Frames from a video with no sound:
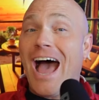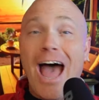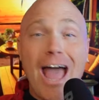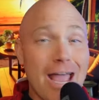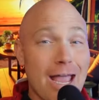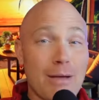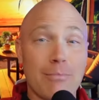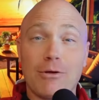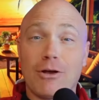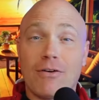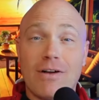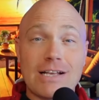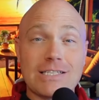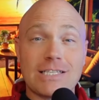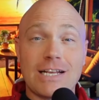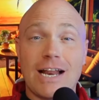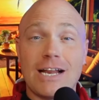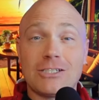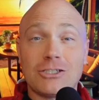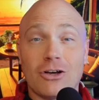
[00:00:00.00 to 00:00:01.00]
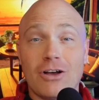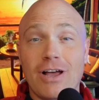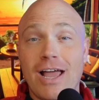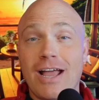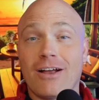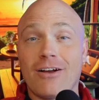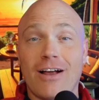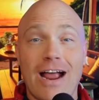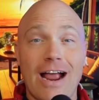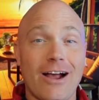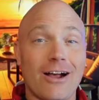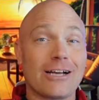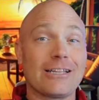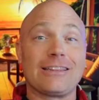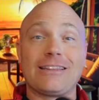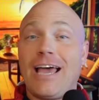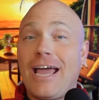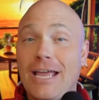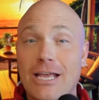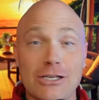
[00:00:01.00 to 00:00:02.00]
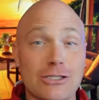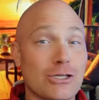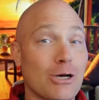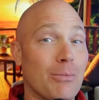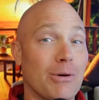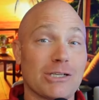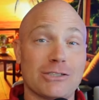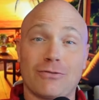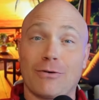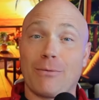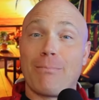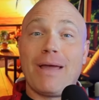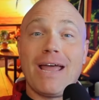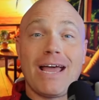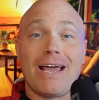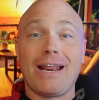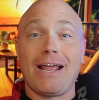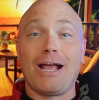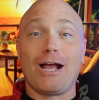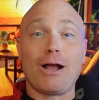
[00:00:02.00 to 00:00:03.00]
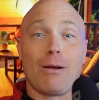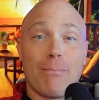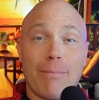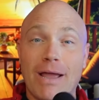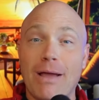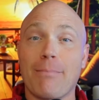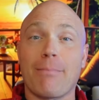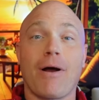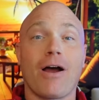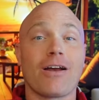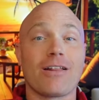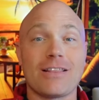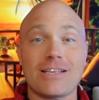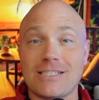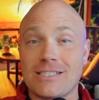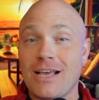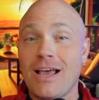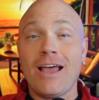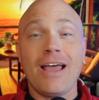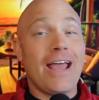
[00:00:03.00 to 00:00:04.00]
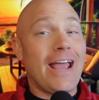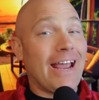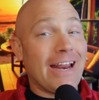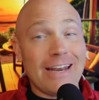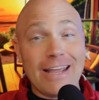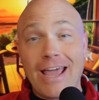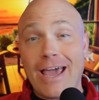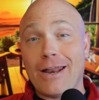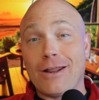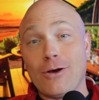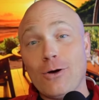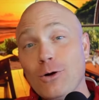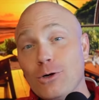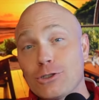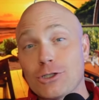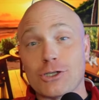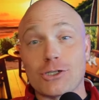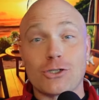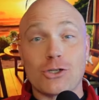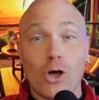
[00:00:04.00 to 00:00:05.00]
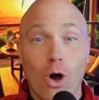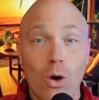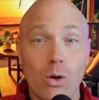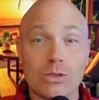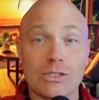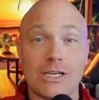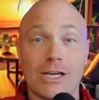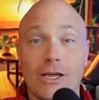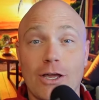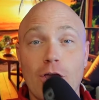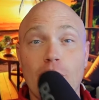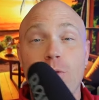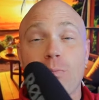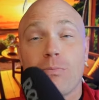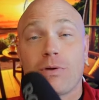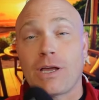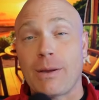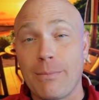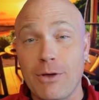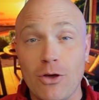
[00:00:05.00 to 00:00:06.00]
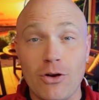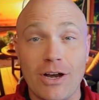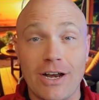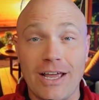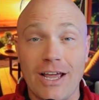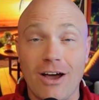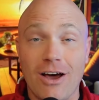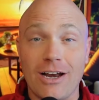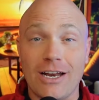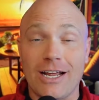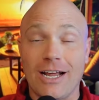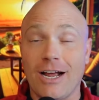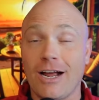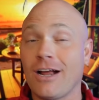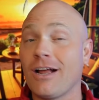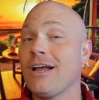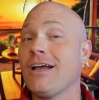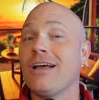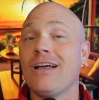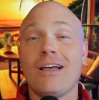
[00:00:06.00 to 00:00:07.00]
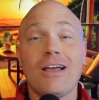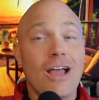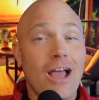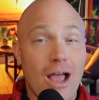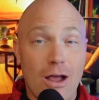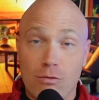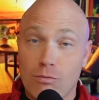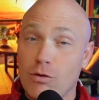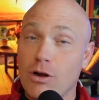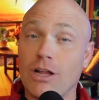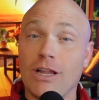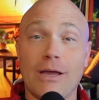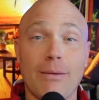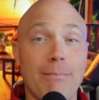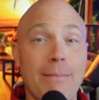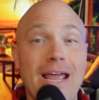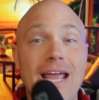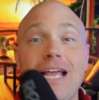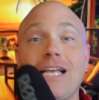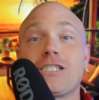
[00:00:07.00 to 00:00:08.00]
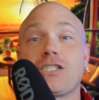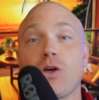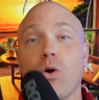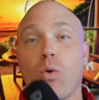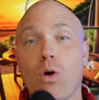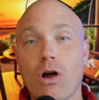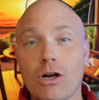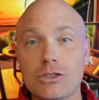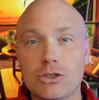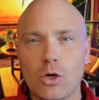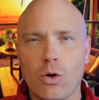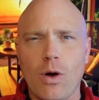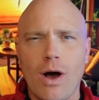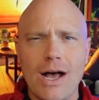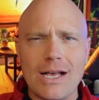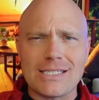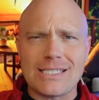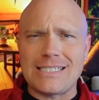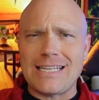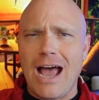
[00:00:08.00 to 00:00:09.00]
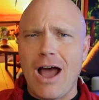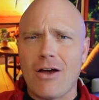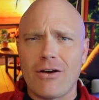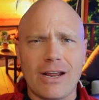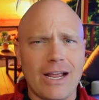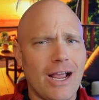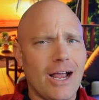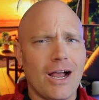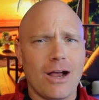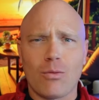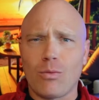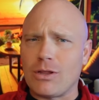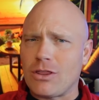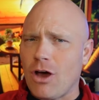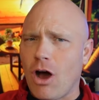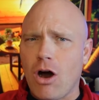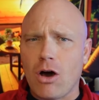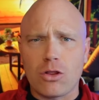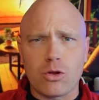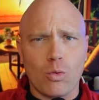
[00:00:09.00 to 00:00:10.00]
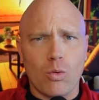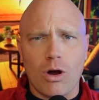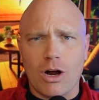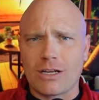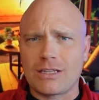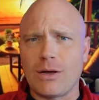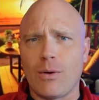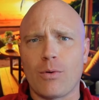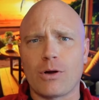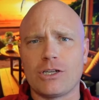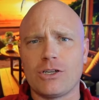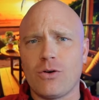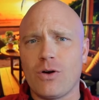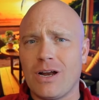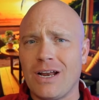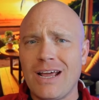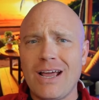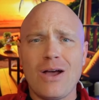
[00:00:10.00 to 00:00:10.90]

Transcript: I am your residential anchor, Aaron. Thank you so much for being here and being part of this Indiana Hoosiers, Colts, and community on here. Really means the world to us down here with all the work that we're doing.